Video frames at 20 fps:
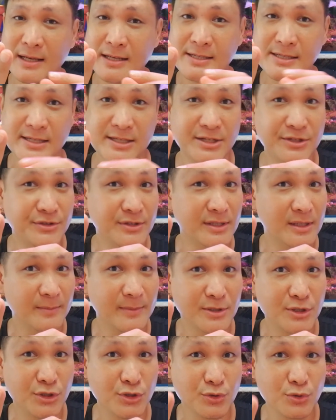Secret
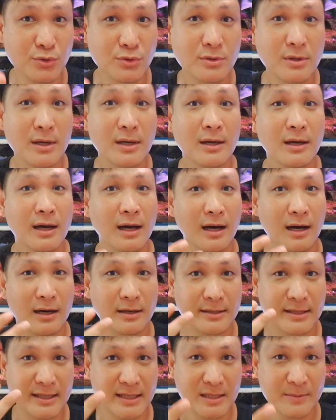number 2,
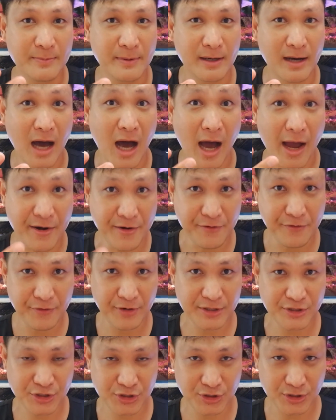keep an
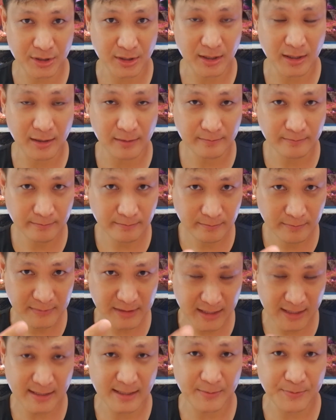iron-rich
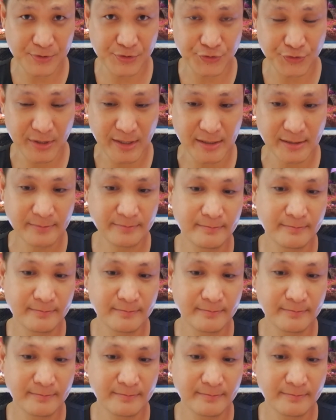substrate.